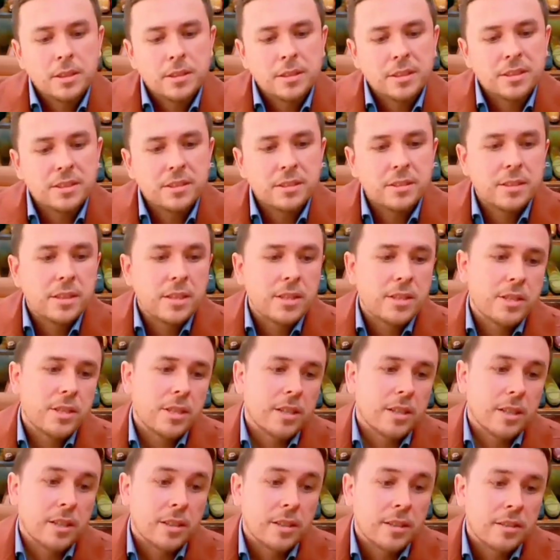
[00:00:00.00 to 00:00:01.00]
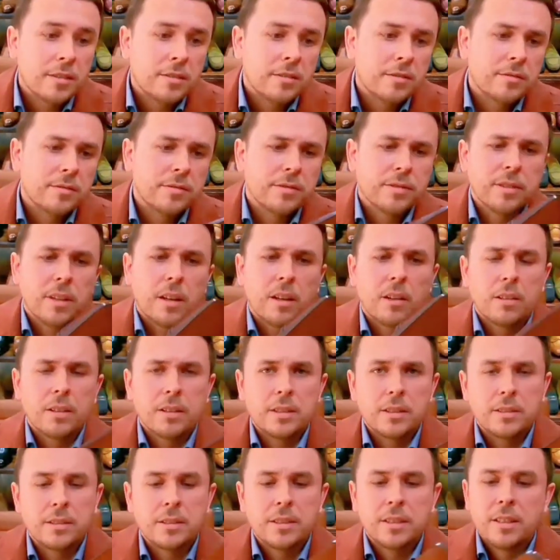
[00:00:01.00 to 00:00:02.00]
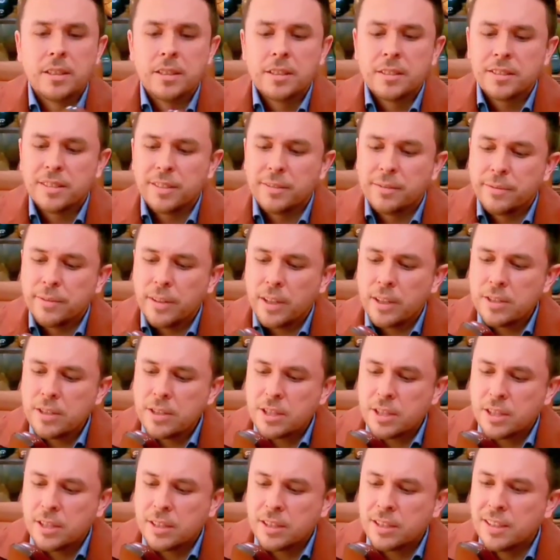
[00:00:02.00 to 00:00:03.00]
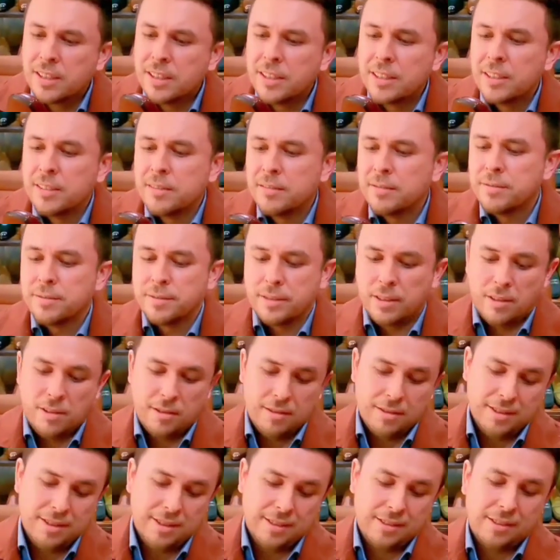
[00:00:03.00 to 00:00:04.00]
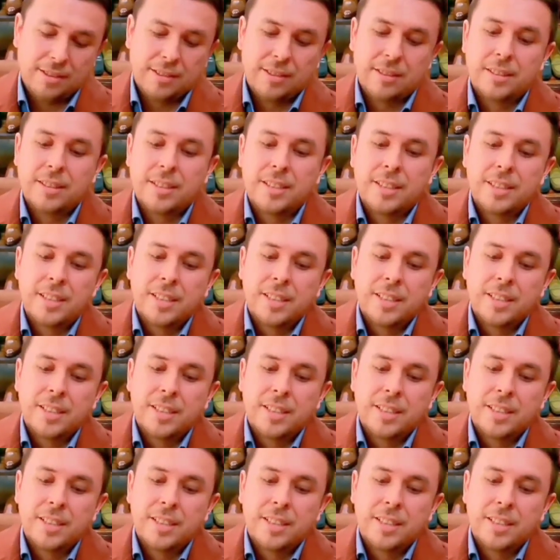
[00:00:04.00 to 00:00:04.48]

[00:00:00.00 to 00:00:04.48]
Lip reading: The stitching, flawless. The fudging, flawless.